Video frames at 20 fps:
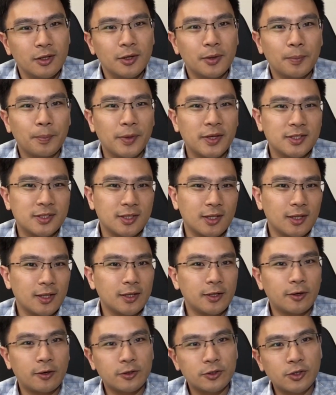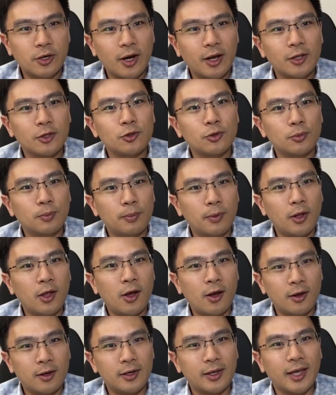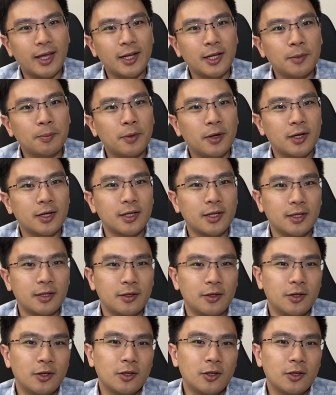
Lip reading: basically they're trying to block anybody